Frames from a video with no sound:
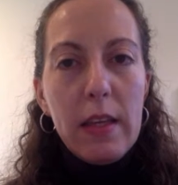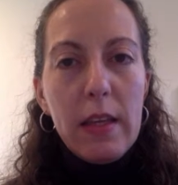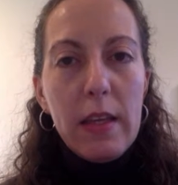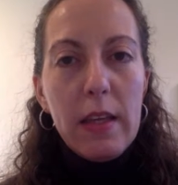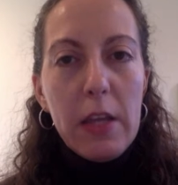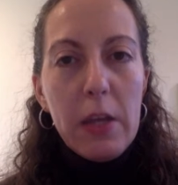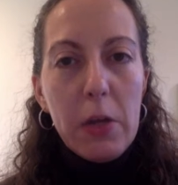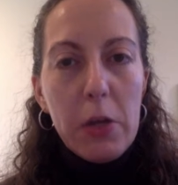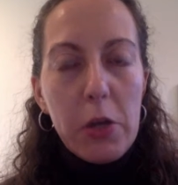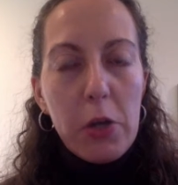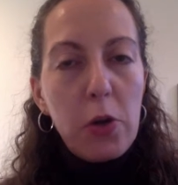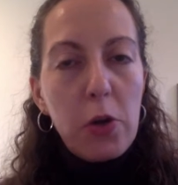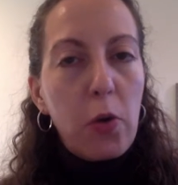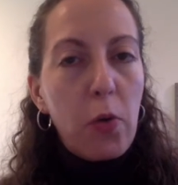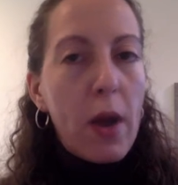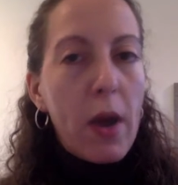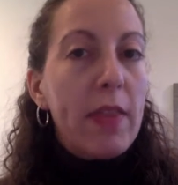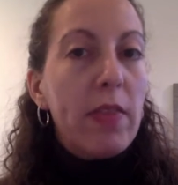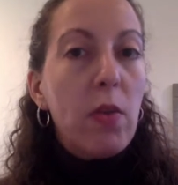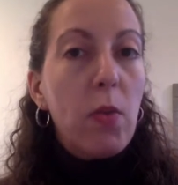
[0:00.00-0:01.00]
You're
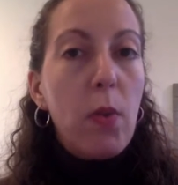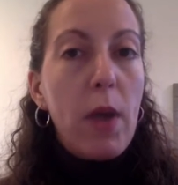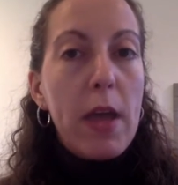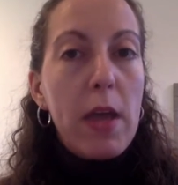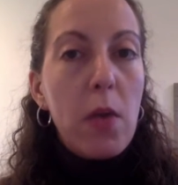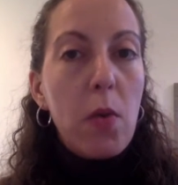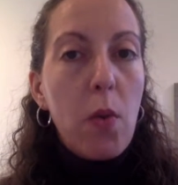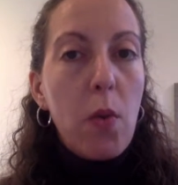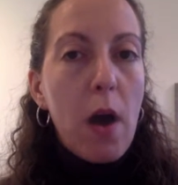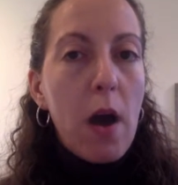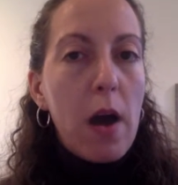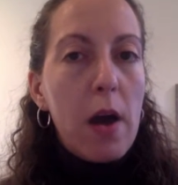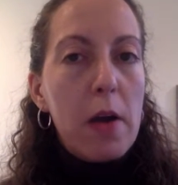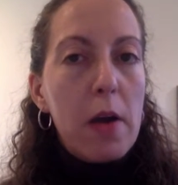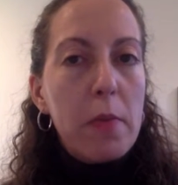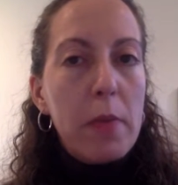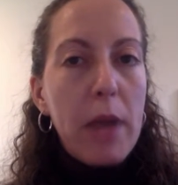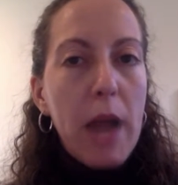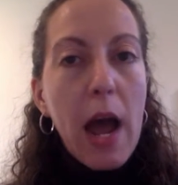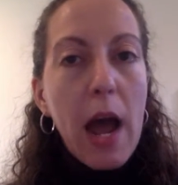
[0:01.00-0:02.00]
great the way you
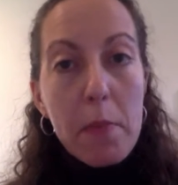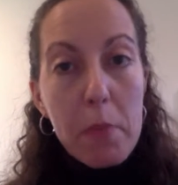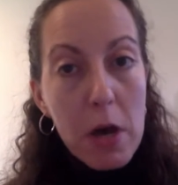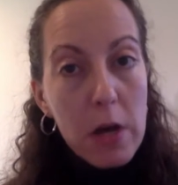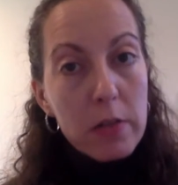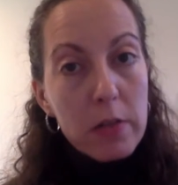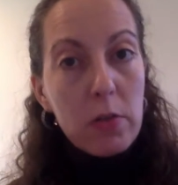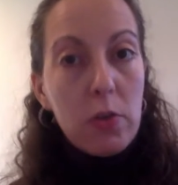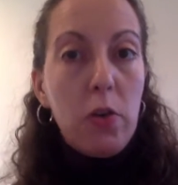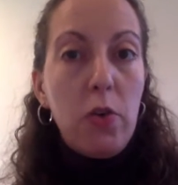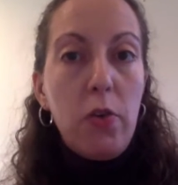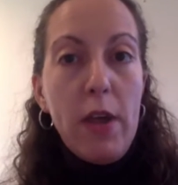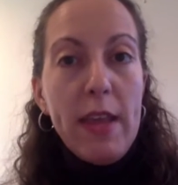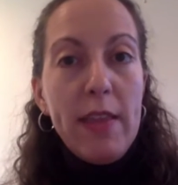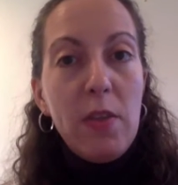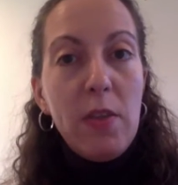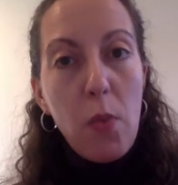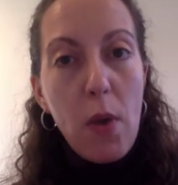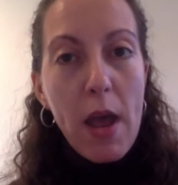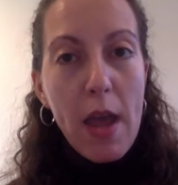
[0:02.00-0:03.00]
are, but I'm also
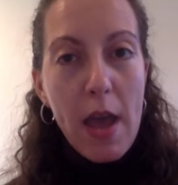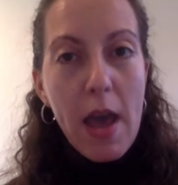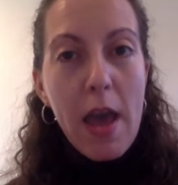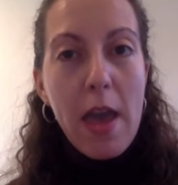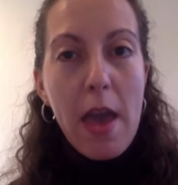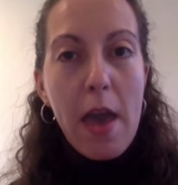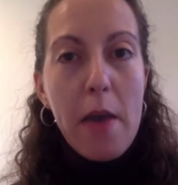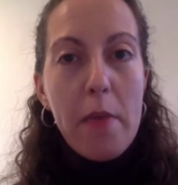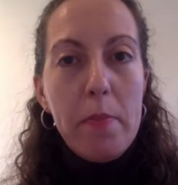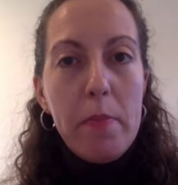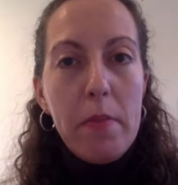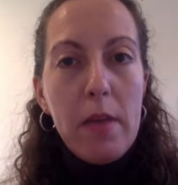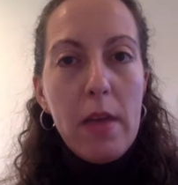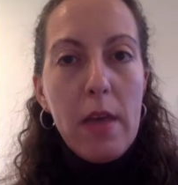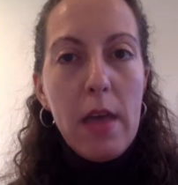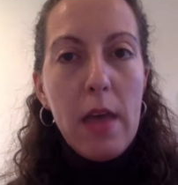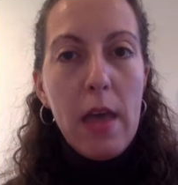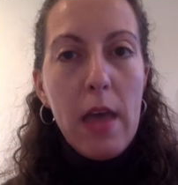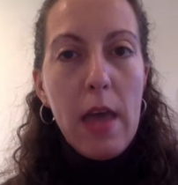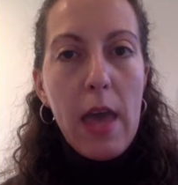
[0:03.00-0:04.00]
great the way I am.
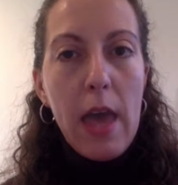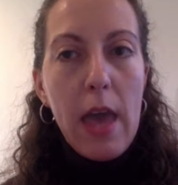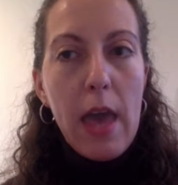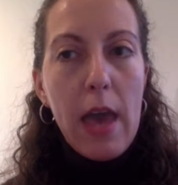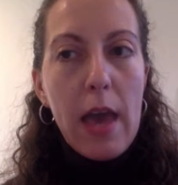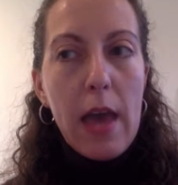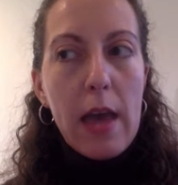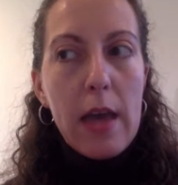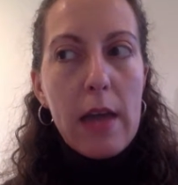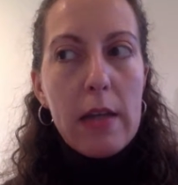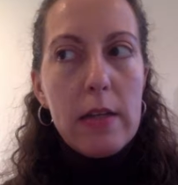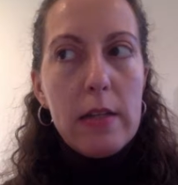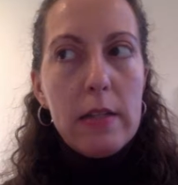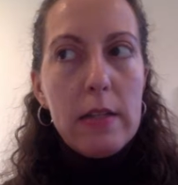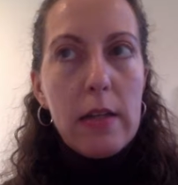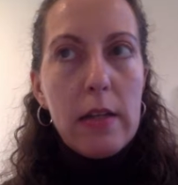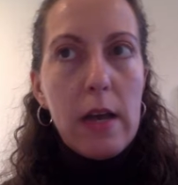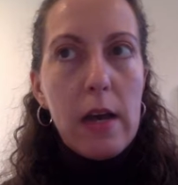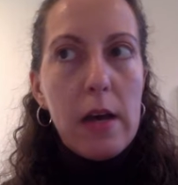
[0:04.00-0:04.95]
And,